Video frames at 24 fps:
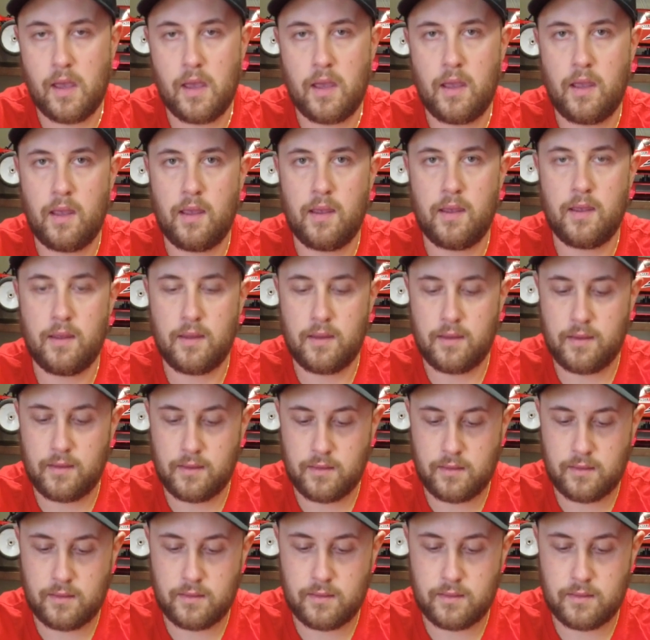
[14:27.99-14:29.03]

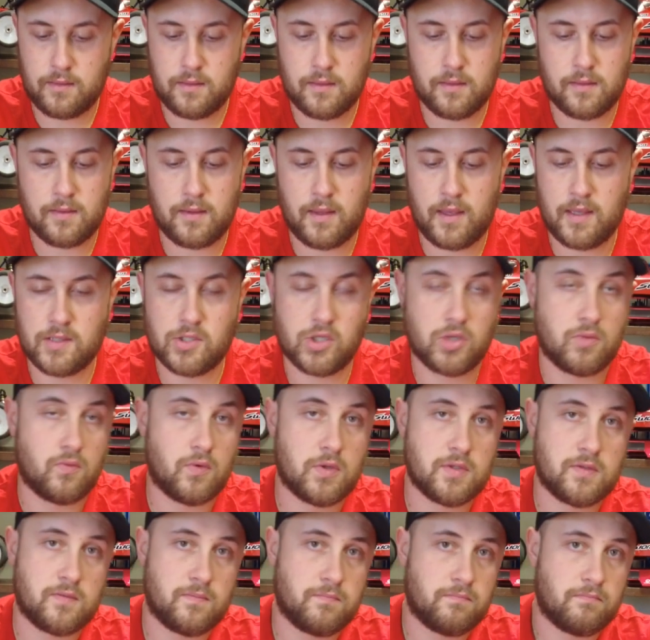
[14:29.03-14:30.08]
and the engine
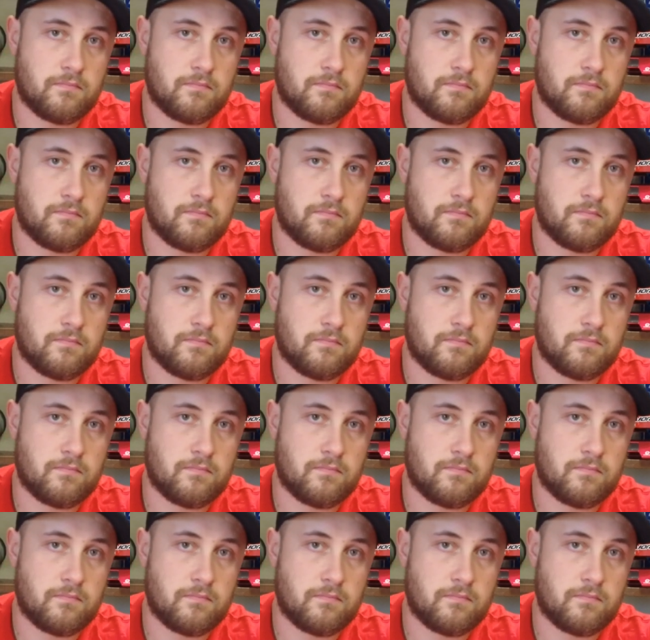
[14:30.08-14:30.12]
was